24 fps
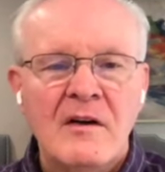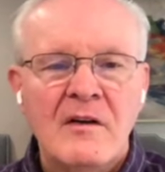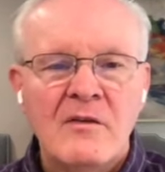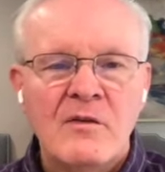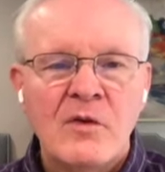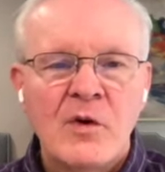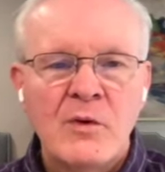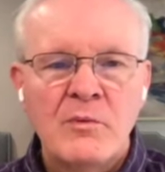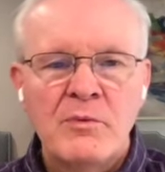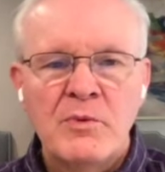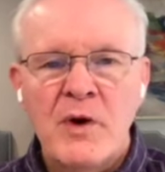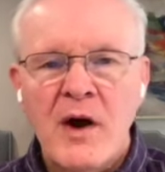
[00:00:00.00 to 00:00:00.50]

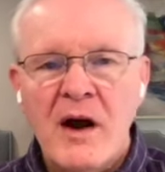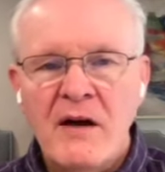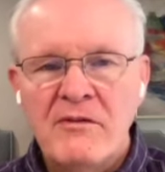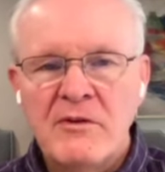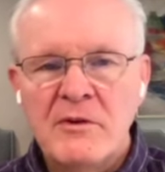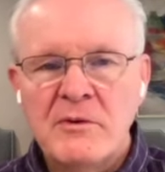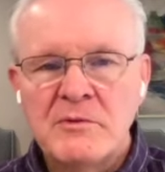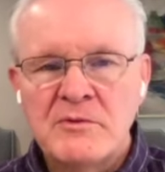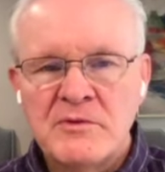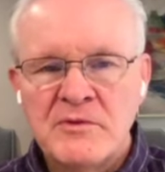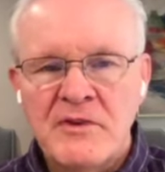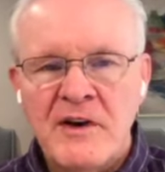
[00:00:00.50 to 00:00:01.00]
For in
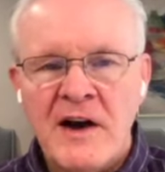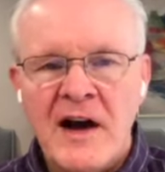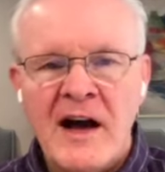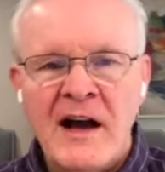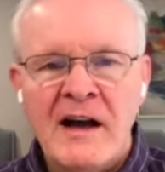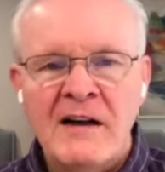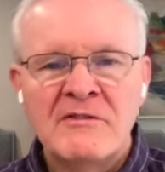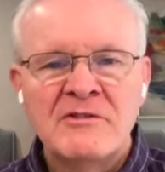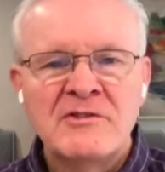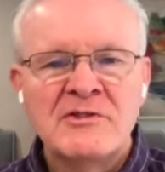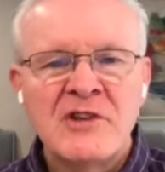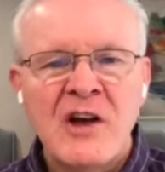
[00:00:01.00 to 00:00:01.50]
Proverbs
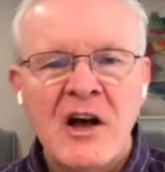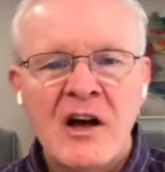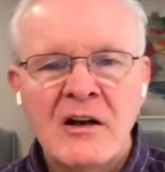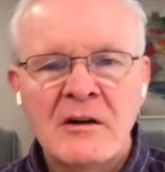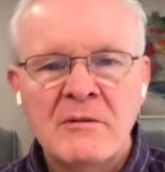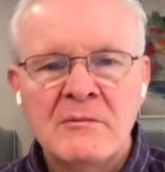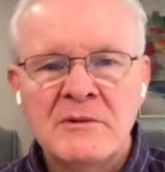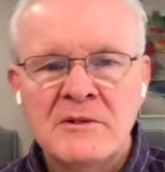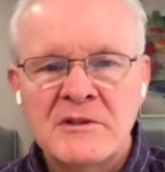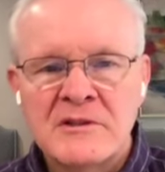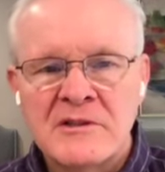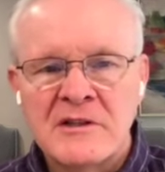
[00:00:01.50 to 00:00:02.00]
5,
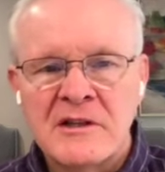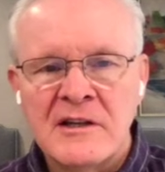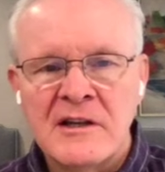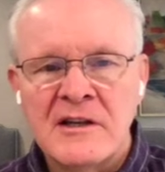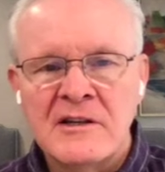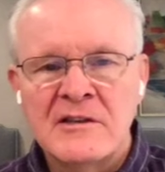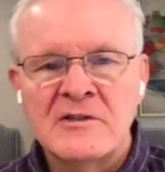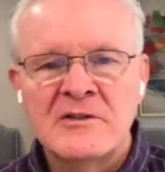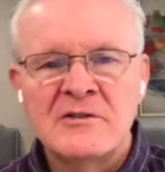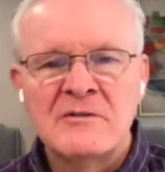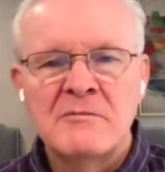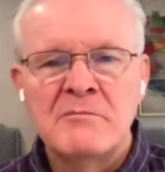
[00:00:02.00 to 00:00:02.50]
Solomon
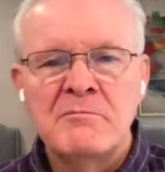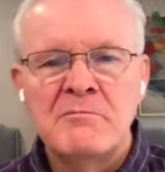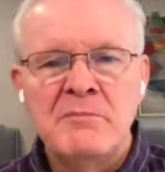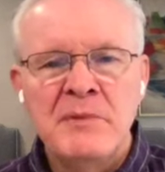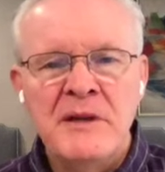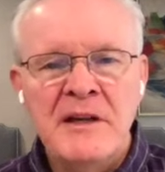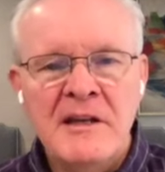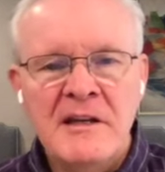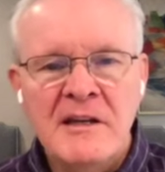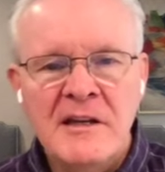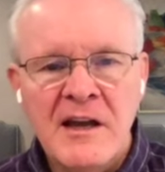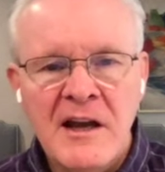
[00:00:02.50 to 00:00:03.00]
says,
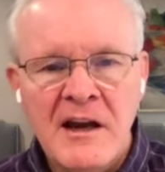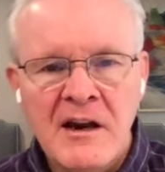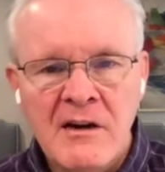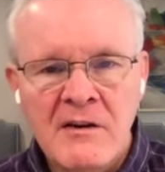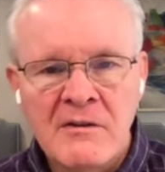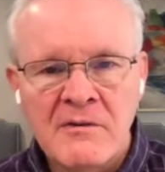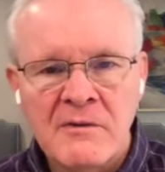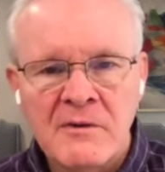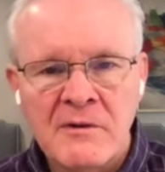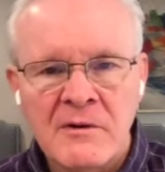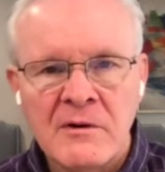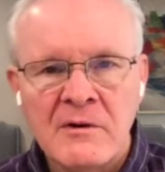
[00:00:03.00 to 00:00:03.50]
be
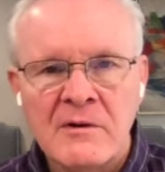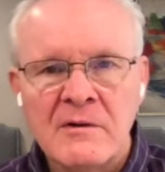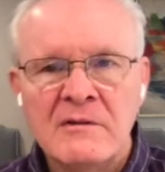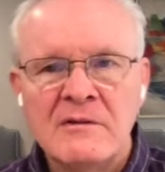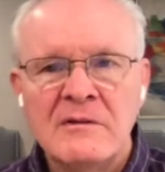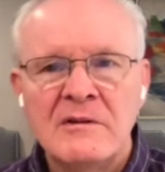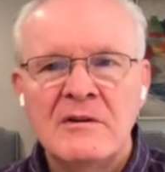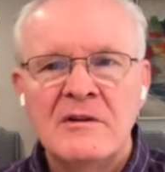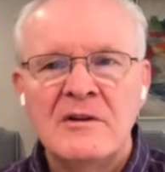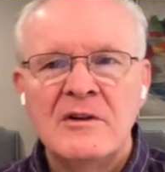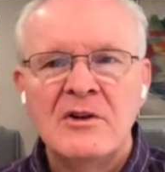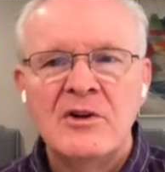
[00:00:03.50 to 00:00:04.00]
careful
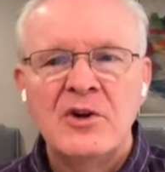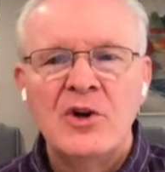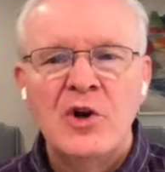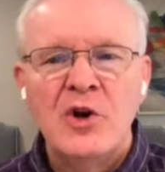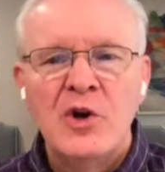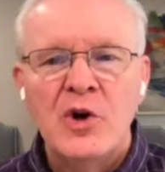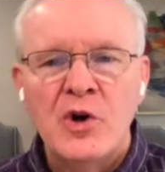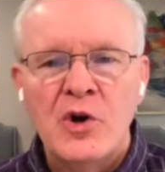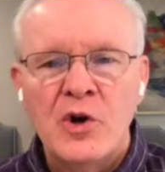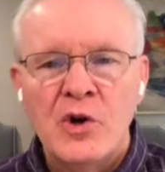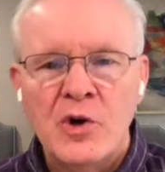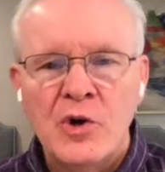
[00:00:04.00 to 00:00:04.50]

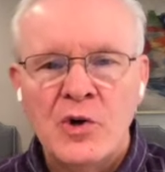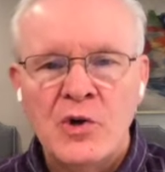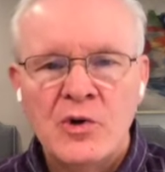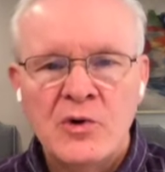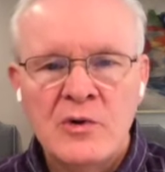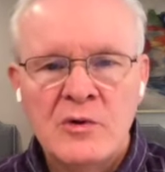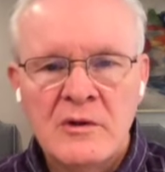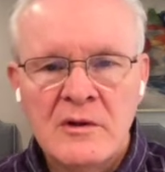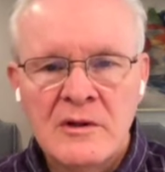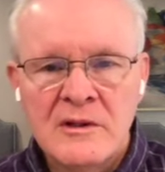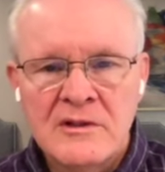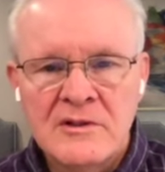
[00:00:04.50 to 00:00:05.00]
who
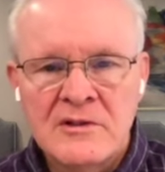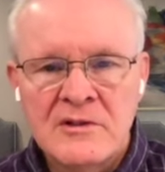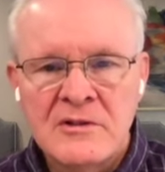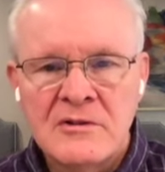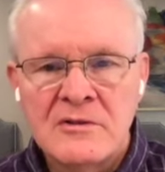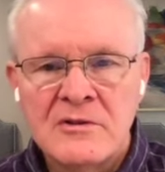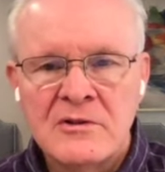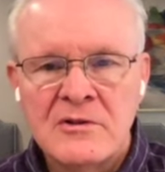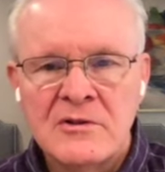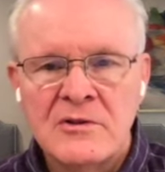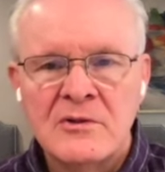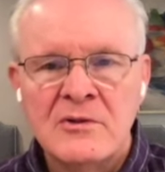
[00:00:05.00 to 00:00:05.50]
you listen
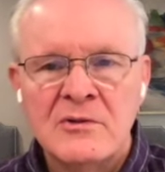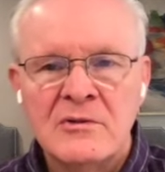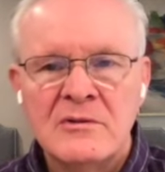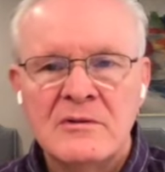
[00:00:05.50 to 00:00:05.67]
to,